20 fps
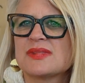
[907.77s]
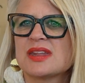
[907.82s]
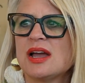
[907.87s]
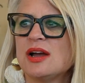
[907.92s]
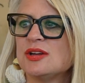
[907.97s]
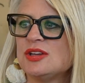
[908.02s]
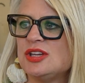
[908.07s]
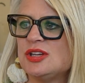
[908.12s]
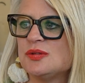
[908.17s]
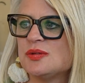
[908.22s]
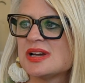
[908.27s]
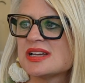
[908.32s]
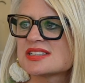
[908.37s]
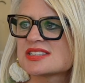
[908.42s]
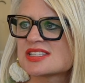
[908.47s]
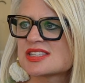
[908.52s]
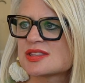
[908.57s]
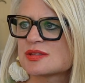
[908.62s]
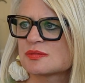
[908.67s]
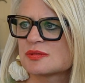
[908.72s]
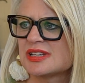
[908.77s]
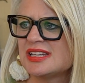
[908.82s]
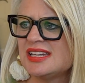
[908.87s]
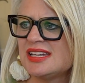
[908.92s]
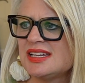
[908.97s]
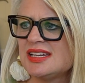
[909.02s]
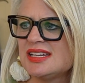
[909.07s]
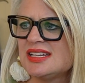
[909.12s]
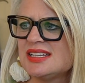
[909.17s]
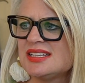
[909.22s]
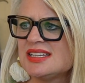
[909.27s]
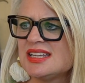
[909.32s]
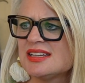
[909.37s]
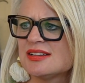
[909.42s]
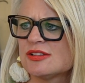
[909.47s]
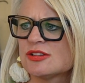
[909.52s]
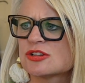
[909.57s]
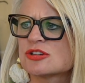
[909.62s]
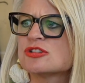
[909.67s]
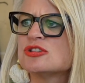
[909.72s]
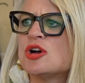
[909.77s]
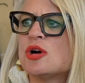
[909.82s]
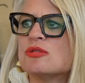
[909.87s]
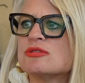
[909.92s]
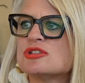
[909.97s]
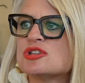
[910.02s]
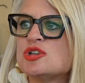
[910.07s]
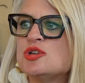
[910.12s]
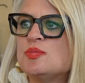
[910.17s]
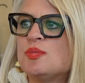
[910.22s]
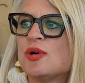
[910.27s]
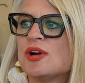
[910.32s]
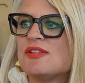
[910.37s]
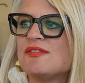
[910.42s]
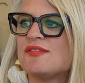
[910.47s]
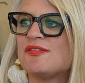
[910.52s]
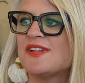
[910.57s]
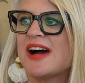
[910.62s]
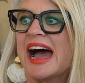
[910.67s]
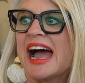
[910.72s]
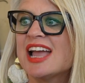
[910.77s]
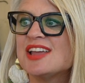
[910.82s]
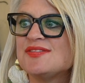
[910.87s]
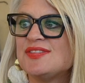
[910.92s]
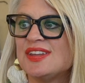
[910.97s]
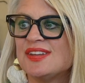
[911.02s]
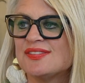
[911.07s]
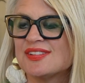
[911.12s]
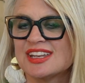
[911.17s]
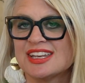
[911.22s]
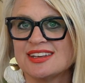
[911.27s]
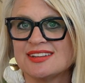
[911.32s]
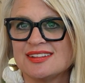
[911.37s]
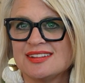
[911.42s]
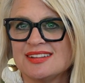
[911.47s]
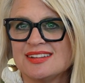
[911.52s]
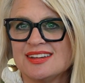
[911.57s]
a US 3 needle, or no, 2.5 even.